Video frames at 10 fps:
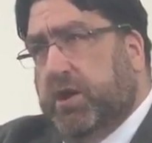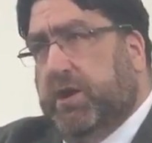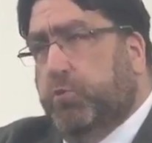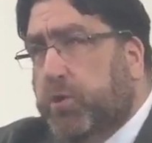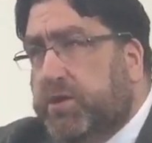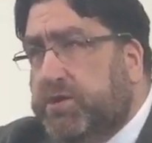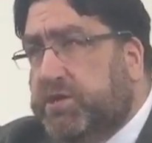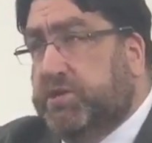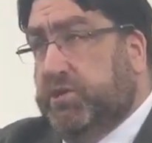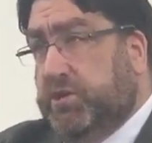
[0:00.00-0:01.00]
He
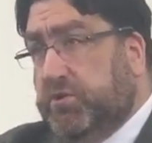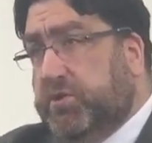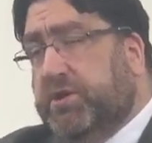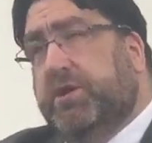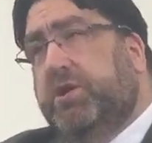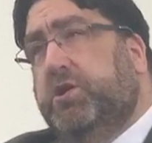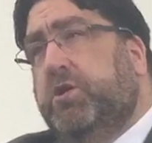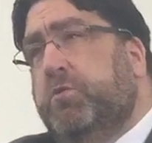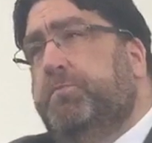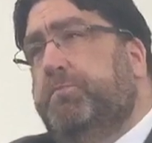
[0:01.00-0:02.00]
witnesses to you that
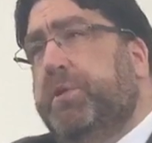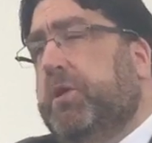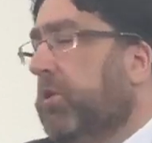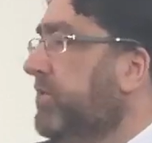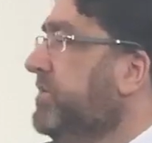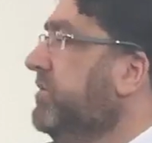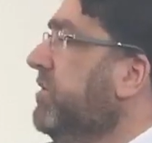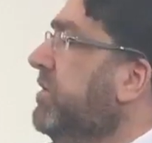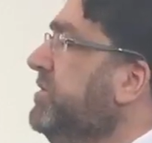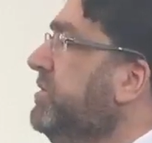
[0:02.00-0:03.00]
you belong to
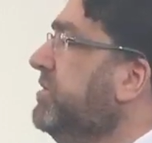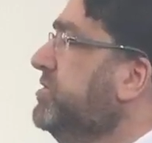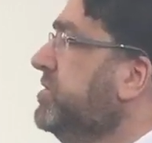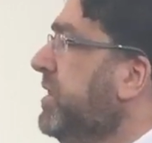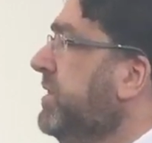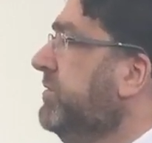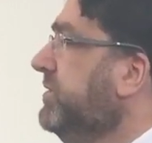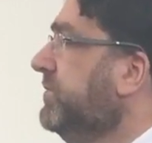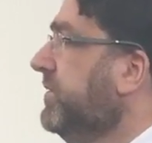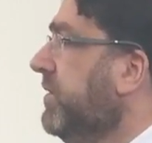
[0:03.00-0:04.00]
God. You're a
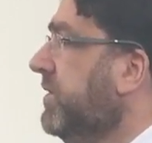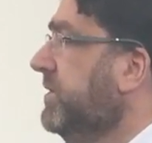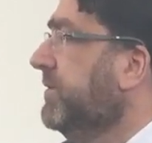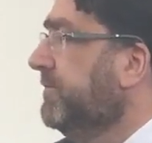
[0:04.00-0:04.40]
child of God.